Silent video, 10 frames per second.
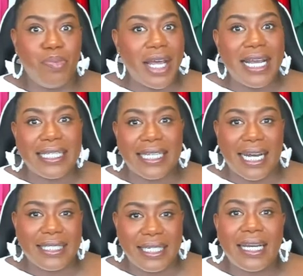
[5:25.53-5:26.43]
things
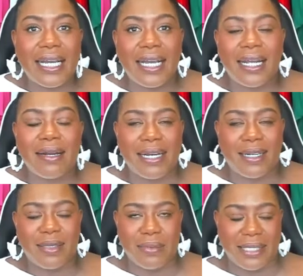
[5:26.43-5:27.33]
that I did, and
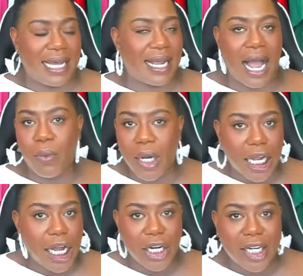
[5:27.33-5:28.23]
my husband was like, I
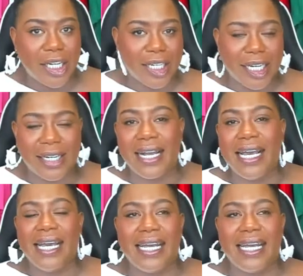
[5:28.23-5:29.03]
want color, color, color.